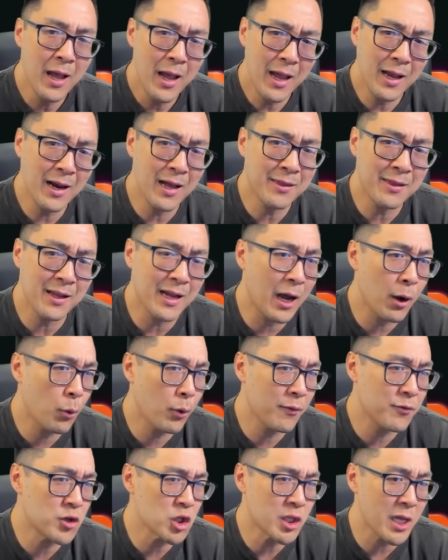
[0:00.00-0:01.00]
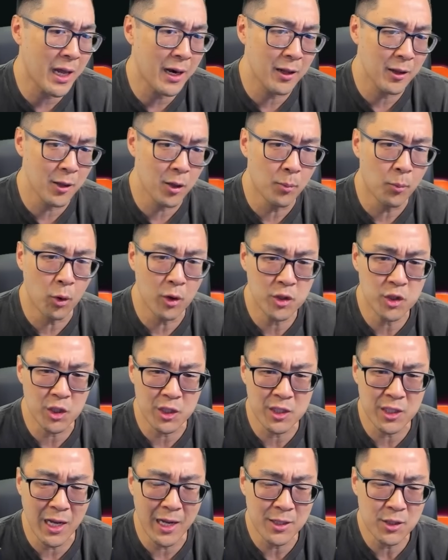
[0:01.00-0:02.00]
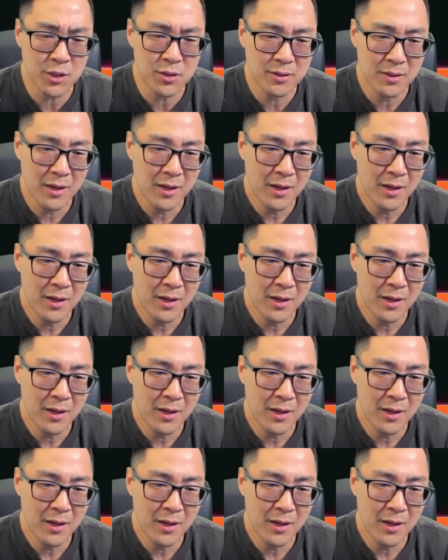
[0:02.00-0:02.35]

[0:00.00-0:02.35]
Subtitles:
And I think I would have just had a little more success.